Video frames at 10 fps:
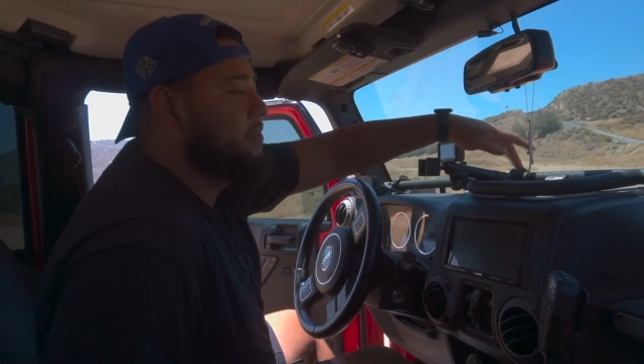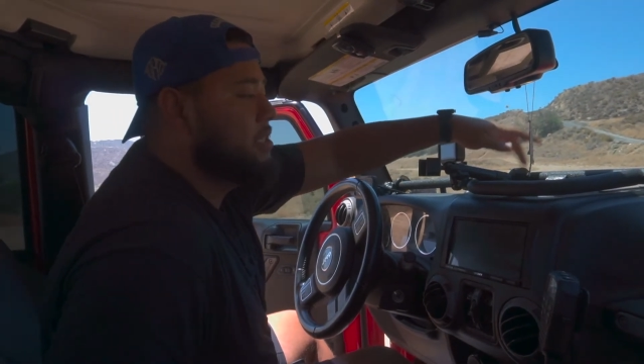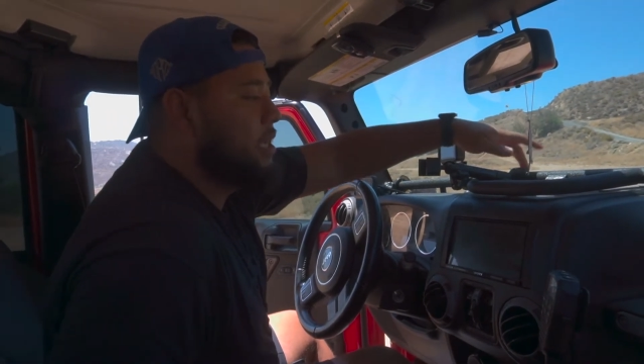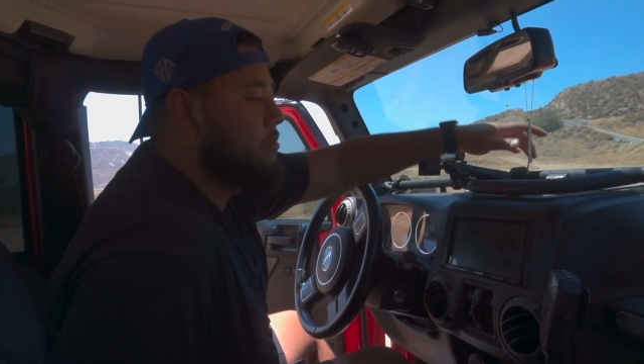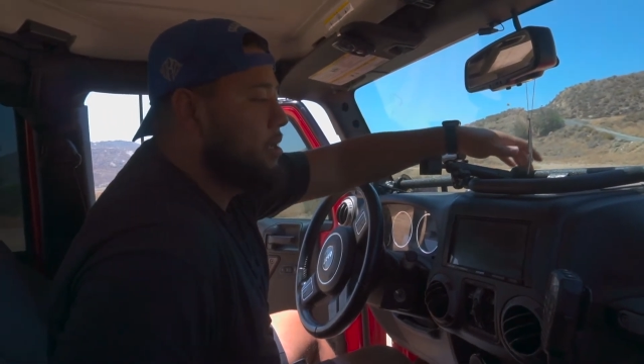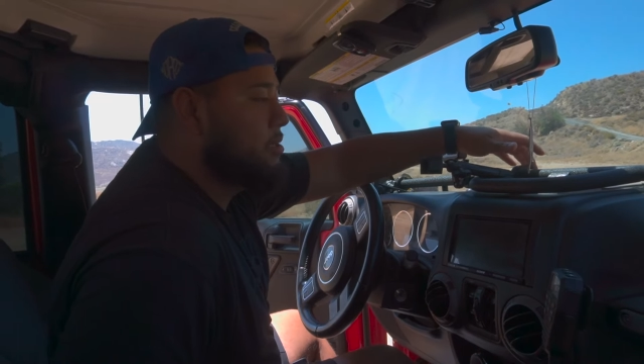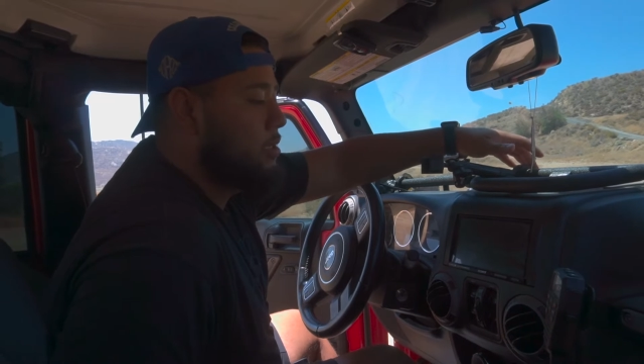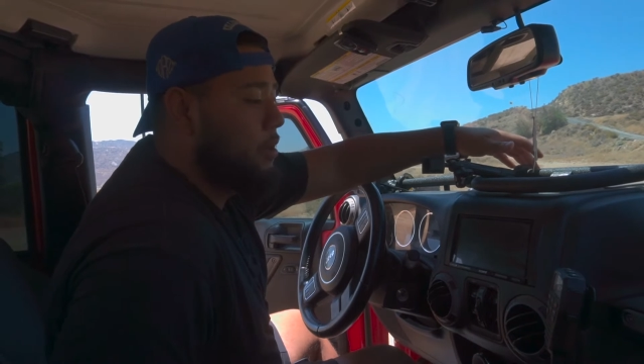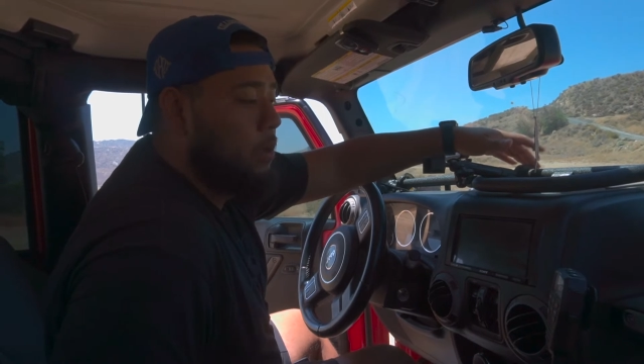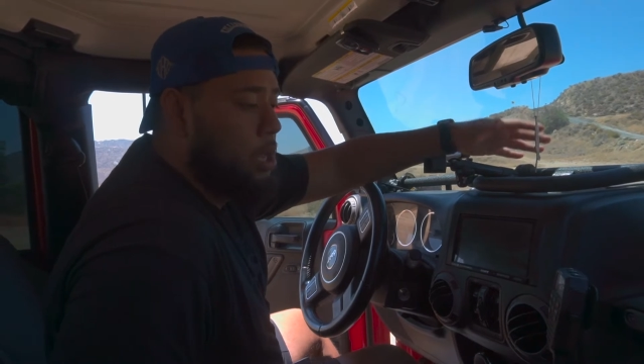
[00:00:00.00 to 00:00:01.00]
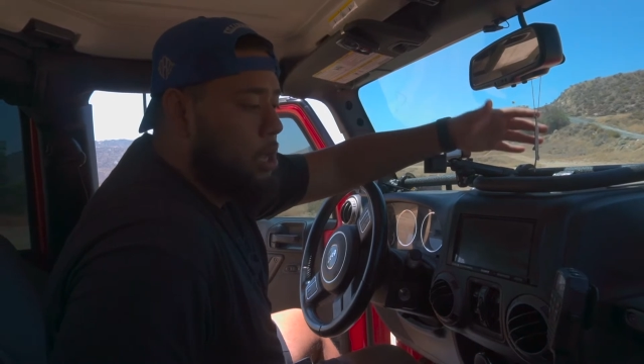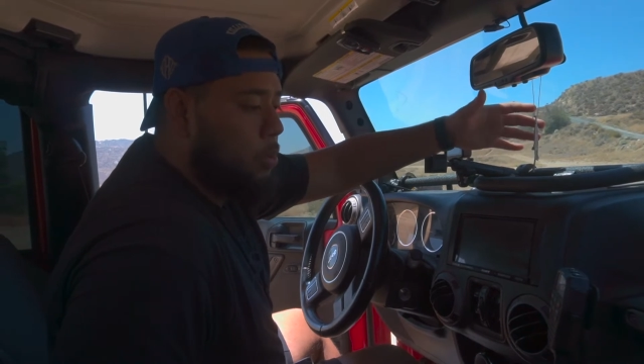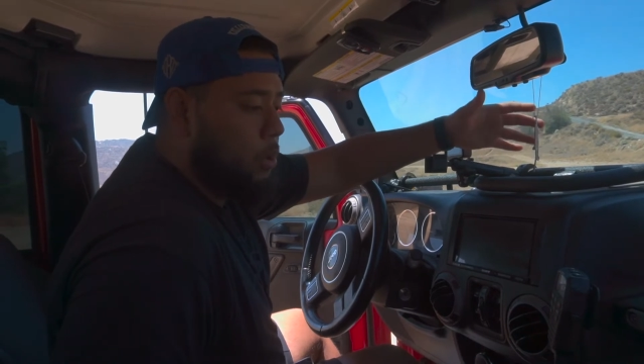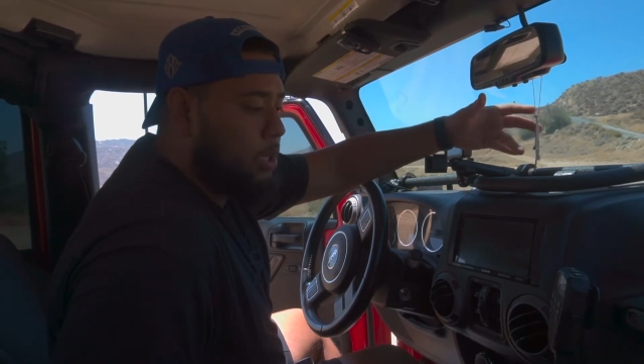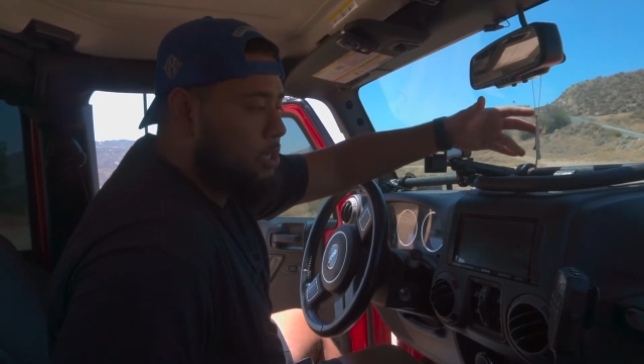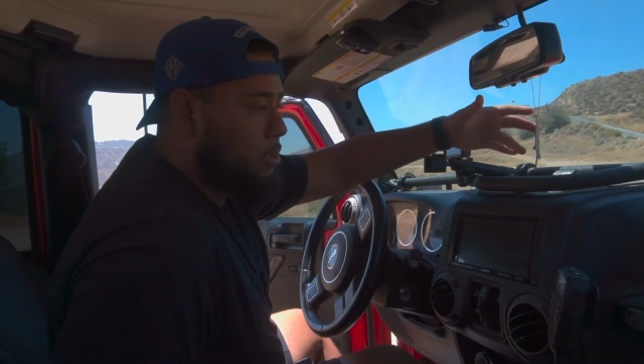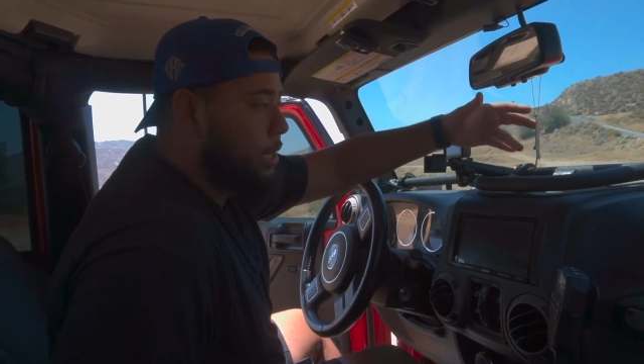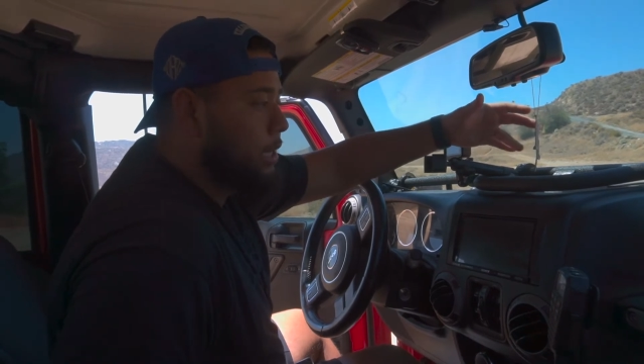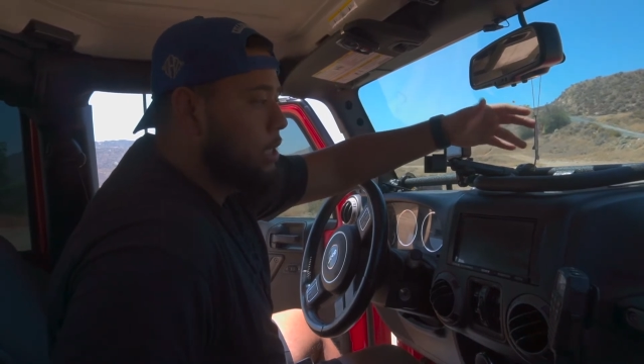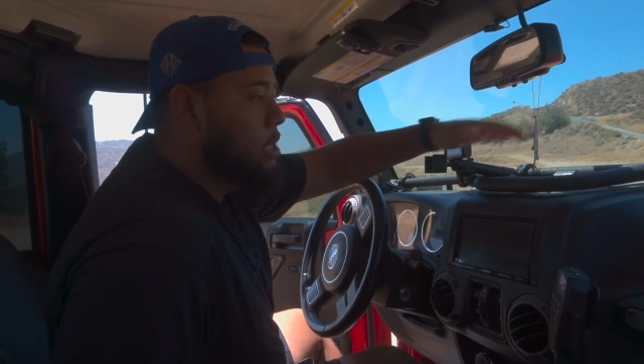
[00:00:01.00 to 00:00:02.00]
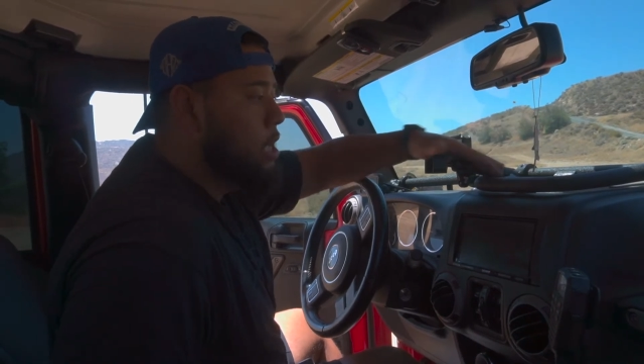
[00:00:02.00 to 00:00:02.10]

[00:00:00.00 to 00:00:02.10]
design mount, so works great.